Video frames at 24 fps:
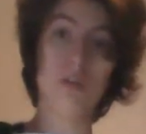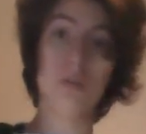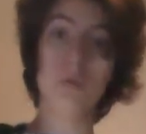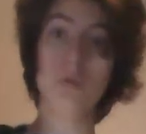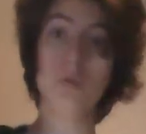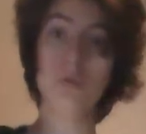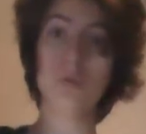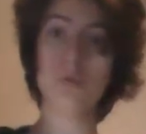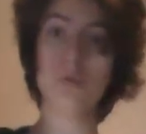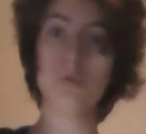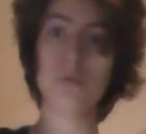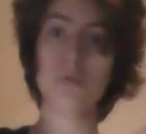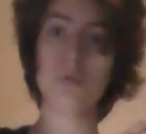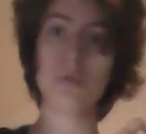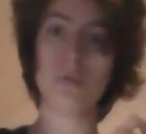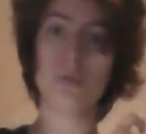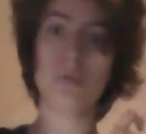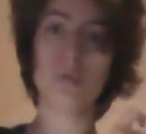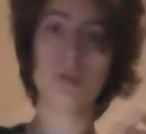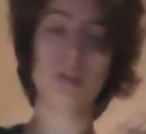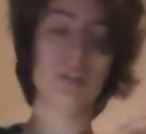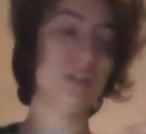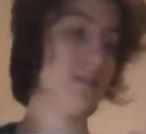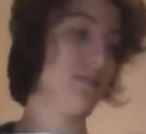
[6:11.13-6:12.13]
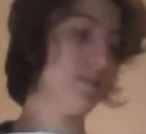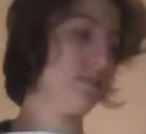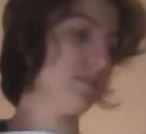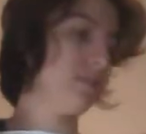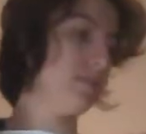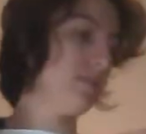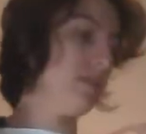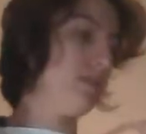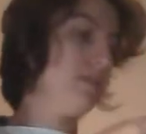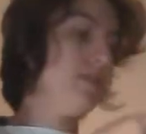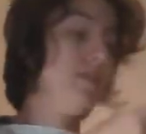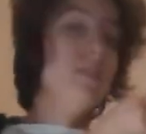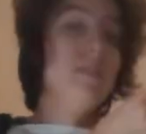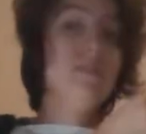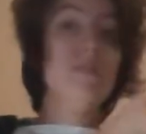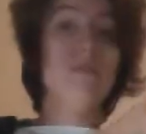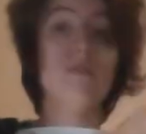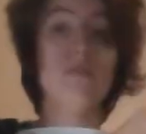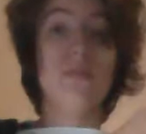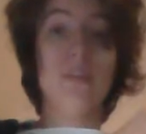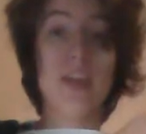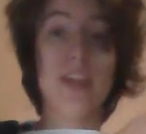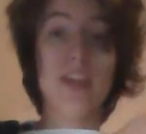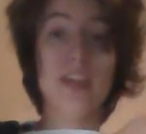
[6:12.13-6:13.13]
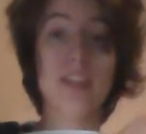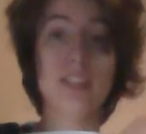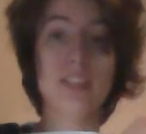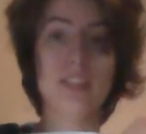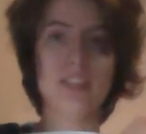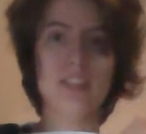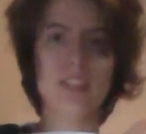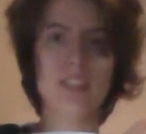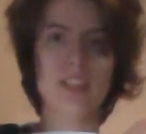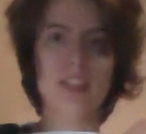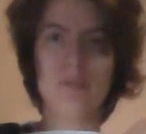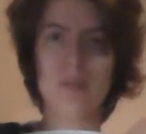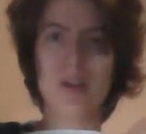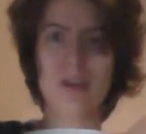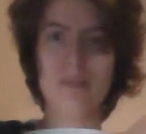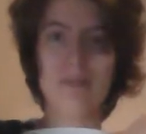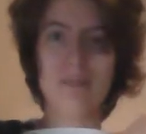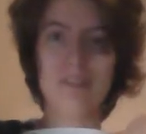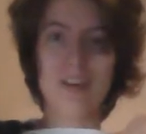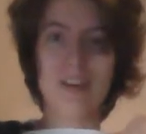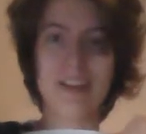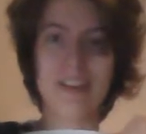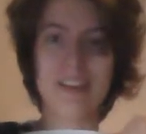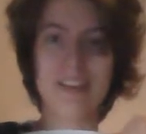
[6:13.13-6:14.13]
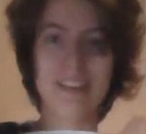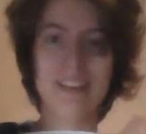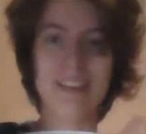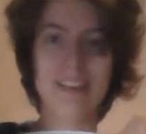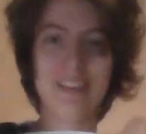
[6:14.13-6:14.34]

Ooh. Fancy, am I right?